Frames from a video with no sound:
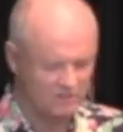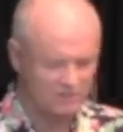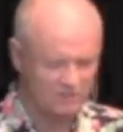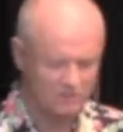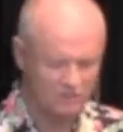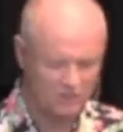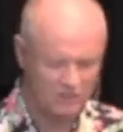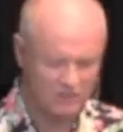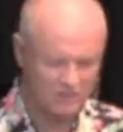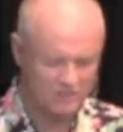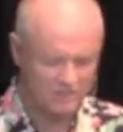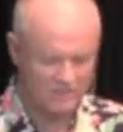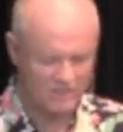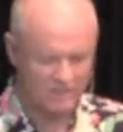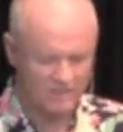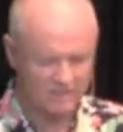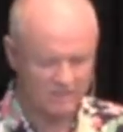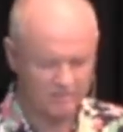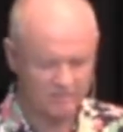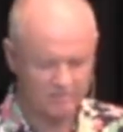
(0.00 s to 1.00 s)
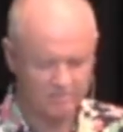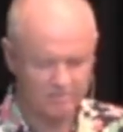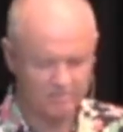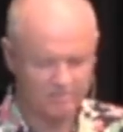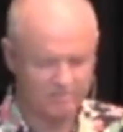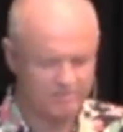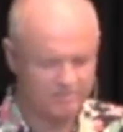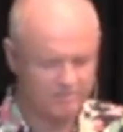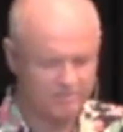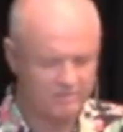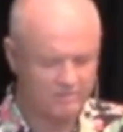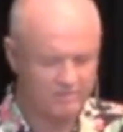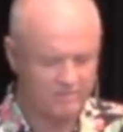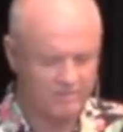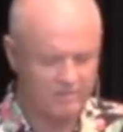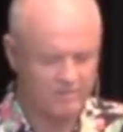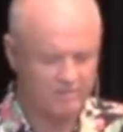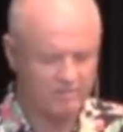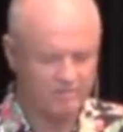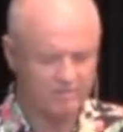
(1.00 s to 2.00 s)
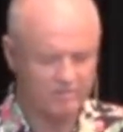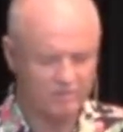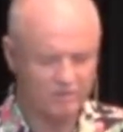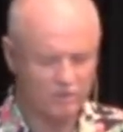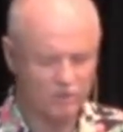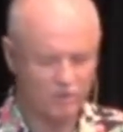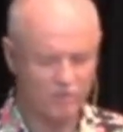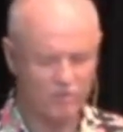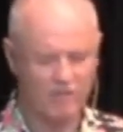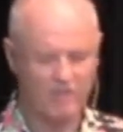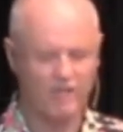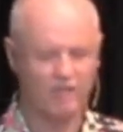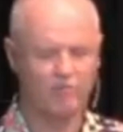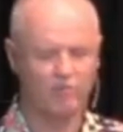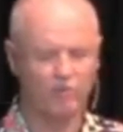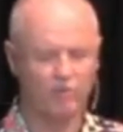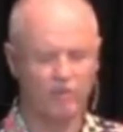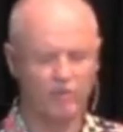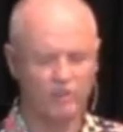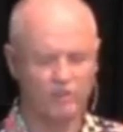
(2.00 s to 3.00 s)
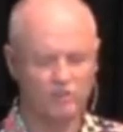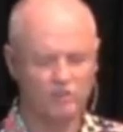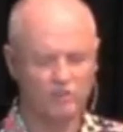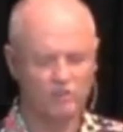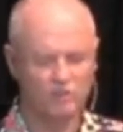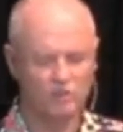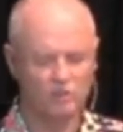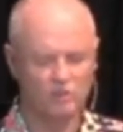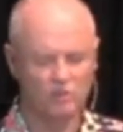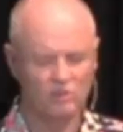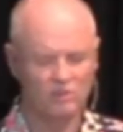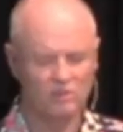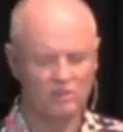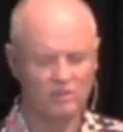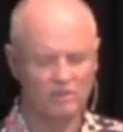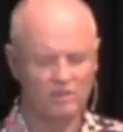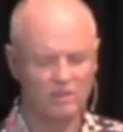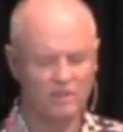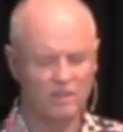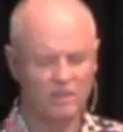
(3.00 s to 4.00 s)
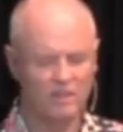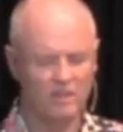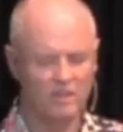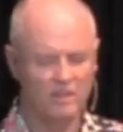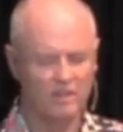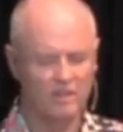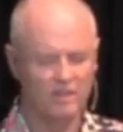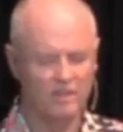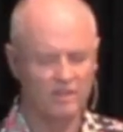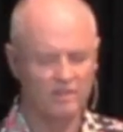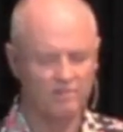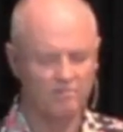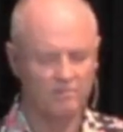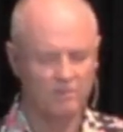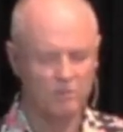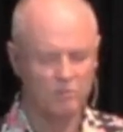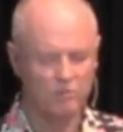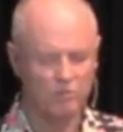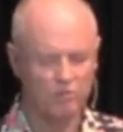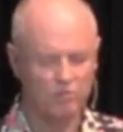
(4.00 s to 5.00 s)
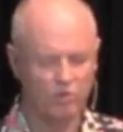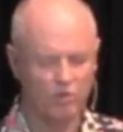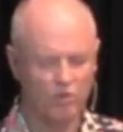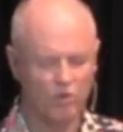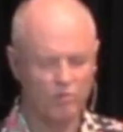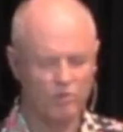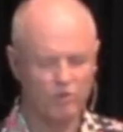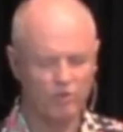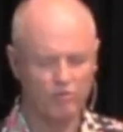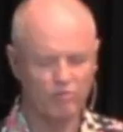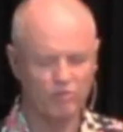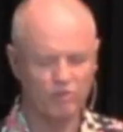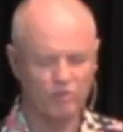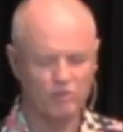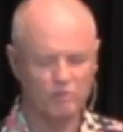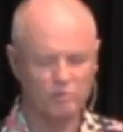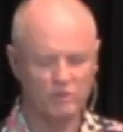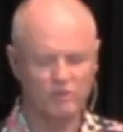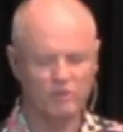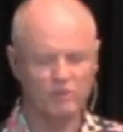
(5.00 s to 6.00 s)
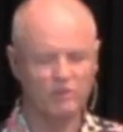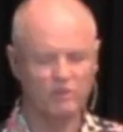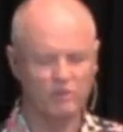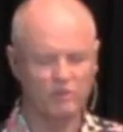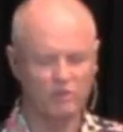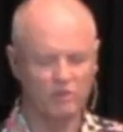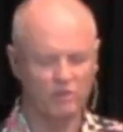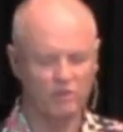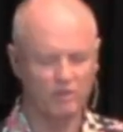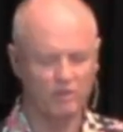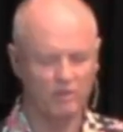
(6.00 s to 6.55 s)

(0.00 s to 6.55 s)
Jesus, I'm so thankful that you performed your first miracle